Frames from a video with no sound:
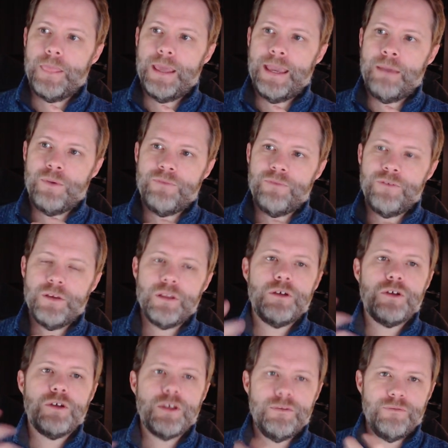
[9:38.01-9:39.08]
And we feel a
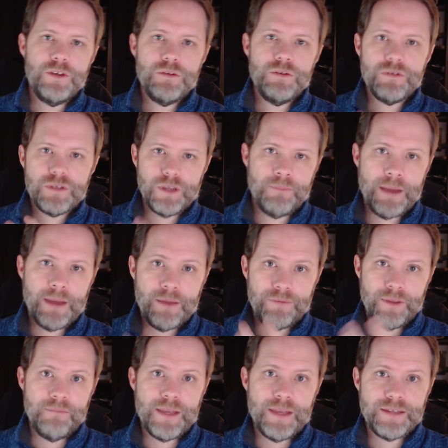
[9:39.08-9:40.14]
little confused about
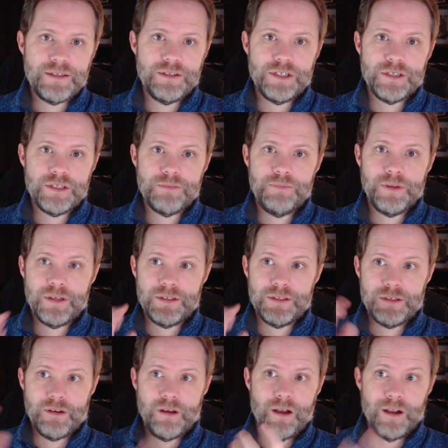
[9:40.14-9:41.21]
their messages because
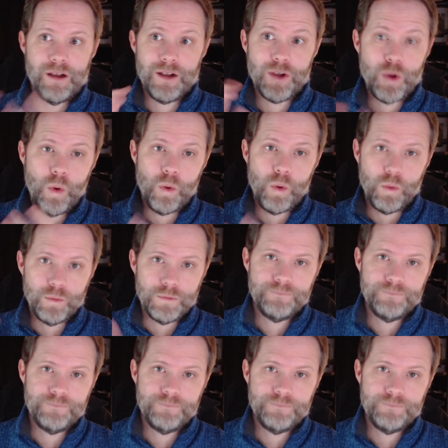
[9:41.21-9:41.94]
they're hot and cold,